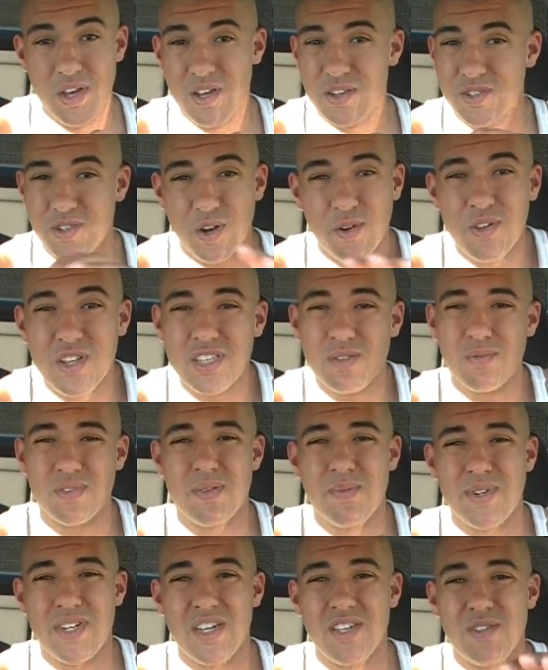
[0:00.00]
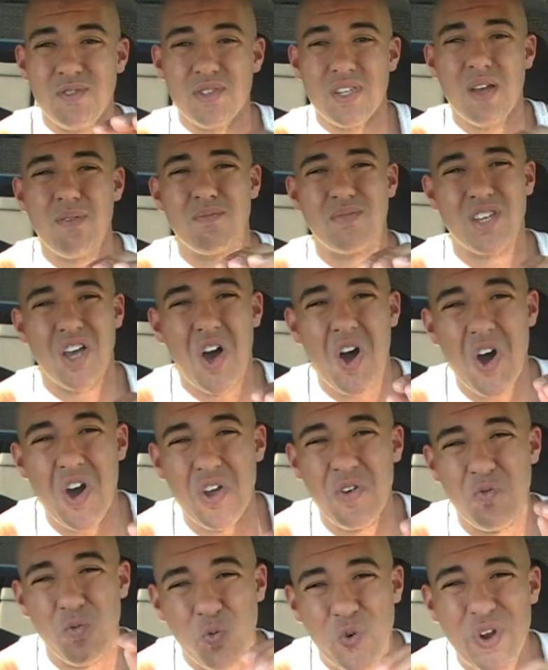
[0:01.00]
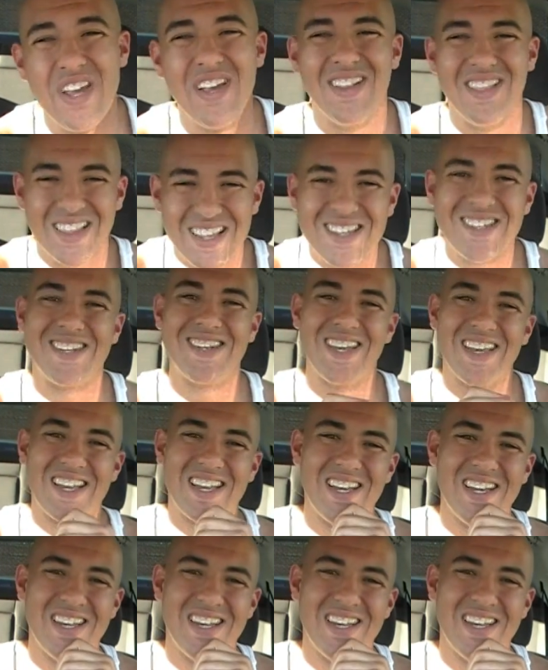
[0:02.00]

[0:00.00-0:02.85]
So don't listen when somebody tells you something's unrealistic.